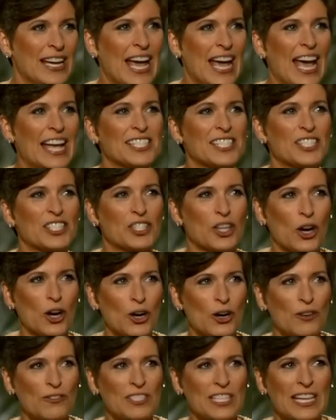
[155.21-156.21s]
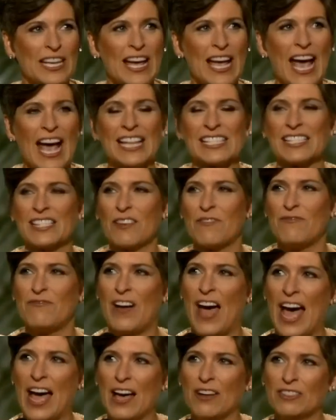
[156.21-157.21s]
has served as the
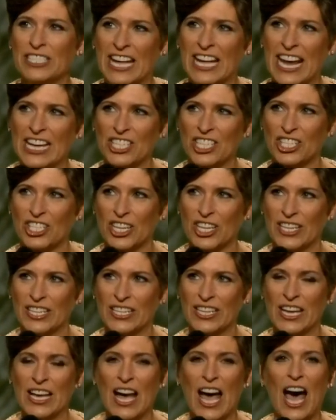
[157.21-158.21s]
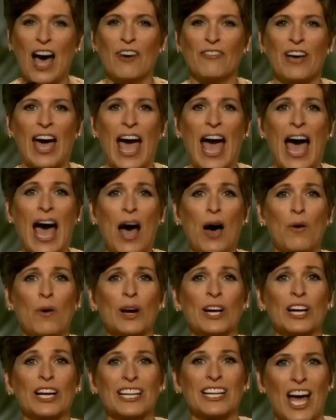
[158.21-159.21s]
foundation of
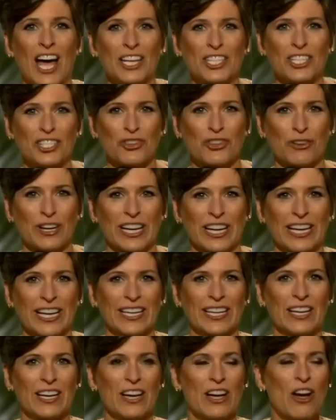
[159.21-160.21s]
our country